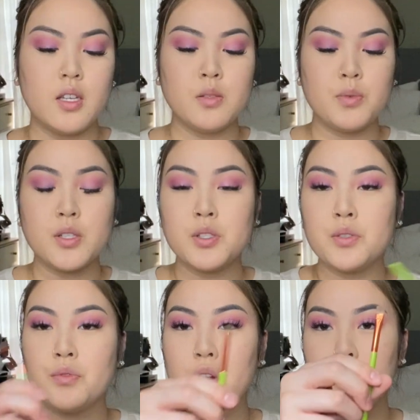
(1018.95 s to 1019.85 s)
This brush
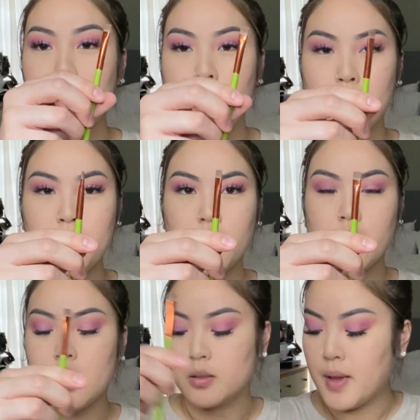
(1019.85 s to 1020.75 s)
is from Alamar
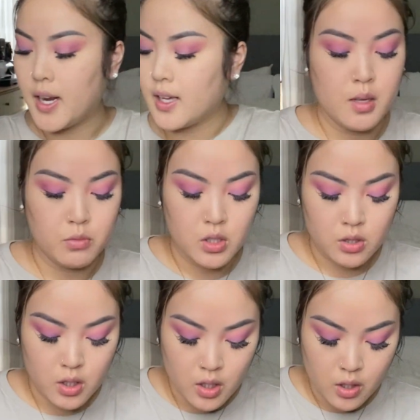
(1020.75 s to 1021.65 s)
Cosmetics. I'm
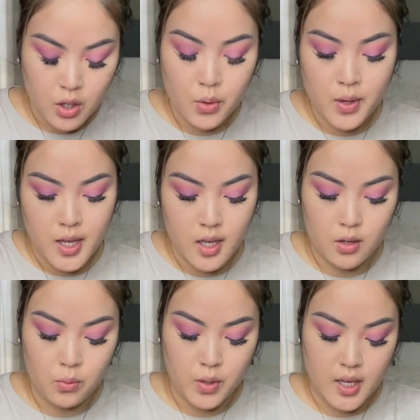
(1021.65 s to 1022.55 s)
just gonna go
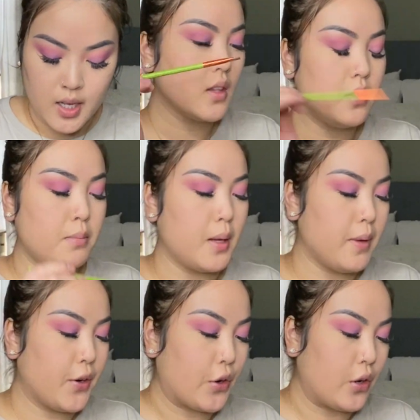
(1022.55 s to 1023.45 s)
in with
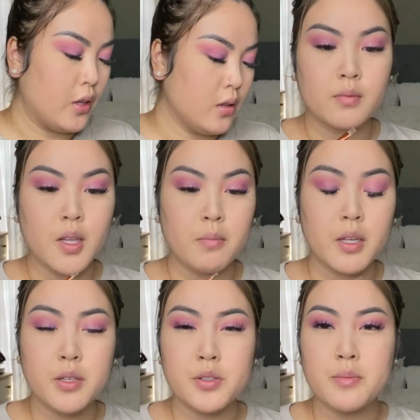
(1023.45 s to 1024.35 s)
Baby Girl. I'm
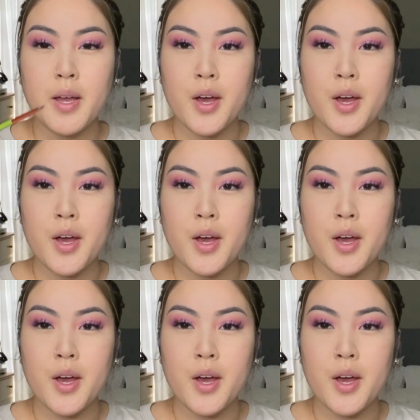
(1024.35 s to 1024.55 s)
gonna do my